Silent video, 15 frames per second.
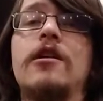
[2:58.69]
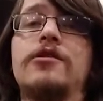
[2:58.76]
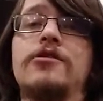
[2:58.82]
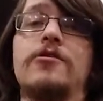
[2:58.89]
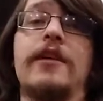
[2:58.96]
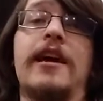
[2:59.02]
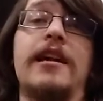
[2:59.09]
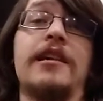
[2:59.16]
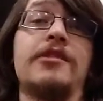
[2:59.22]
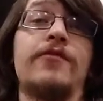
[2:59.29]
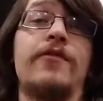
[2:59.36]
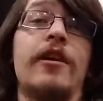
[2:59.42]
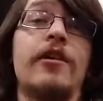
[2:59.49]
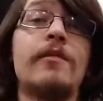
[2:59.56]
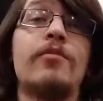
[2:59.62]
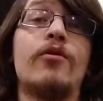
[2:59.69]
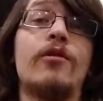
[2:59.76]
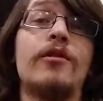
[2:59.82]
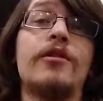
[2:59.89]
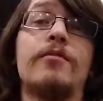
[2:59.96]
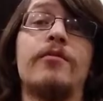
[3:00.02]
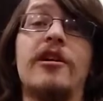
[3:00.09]
So again, it's very
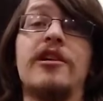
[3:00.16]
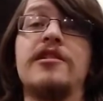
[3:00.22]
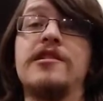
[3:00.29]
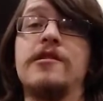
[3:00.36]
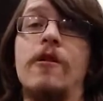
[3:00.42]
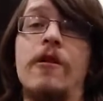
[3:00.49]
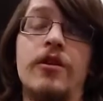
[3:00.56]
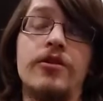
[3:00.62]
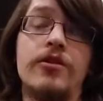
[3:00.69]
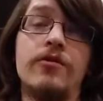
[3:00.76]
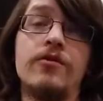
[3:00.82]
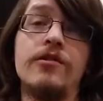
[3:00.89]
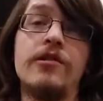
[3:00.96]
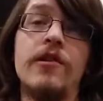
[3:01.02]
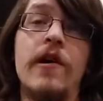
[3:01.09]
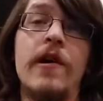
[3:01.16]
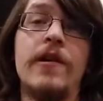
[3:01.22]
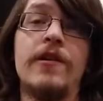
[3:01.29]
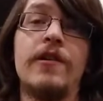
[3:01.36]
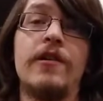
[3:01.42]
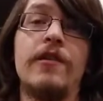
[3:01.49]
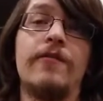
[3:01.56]
important to play these long tones
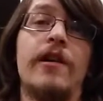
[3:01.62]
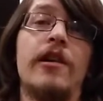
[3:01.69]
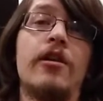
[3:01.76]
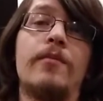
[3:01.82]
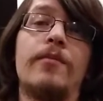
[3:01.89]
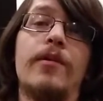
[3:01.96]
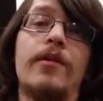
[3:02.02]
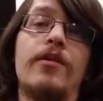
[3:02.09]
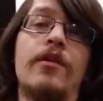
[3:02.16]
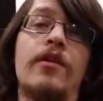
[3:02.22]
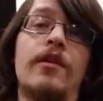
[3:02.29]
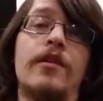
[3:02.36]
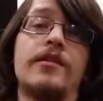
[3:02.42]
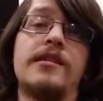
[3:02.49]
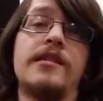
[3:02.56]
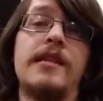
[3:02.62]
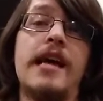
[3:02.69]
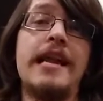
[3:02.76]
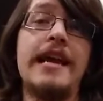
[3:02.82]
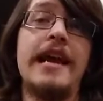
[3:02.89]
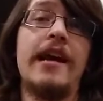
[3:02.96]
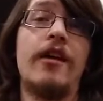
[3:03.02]
to develop the
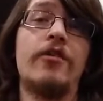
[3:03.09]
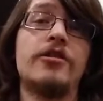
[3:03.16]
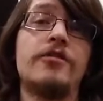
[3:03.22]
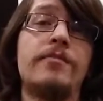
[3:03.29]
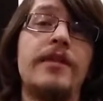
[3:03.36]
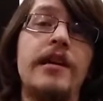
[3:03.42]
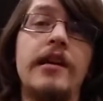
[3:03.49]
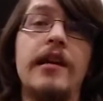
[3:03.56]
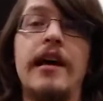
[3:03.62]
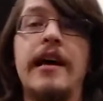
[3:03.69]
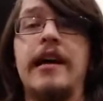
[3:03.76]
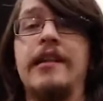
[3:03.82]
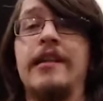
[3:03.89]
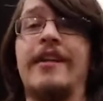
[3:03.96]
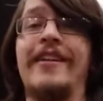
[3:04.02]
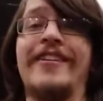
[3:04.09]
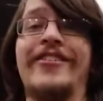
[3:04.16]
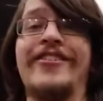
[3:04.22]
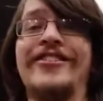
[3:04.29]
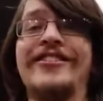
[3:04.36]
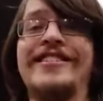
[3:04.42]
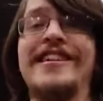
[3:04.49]
steady airspeed and a
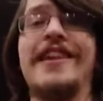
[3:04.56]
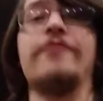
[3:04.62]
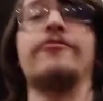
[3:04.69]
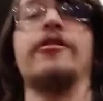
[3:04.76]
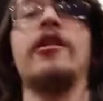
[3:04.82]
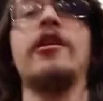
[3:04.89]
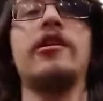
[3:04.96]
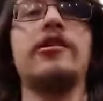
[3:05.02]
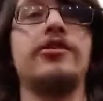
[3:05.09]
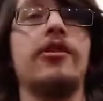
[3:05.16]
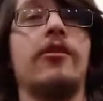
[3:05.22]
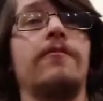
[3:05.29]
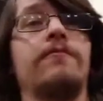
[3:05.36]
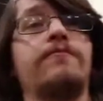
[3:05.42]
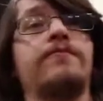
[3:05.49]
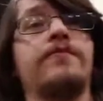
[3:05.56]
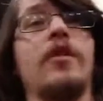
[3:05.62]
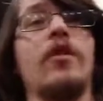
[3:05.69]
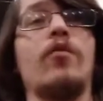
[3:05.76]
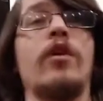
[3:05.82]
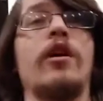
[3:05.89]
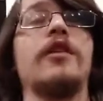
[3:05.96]
good sound. So
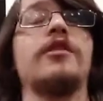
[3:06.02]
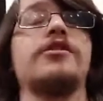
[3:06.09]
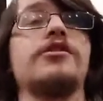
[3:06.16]
we're going to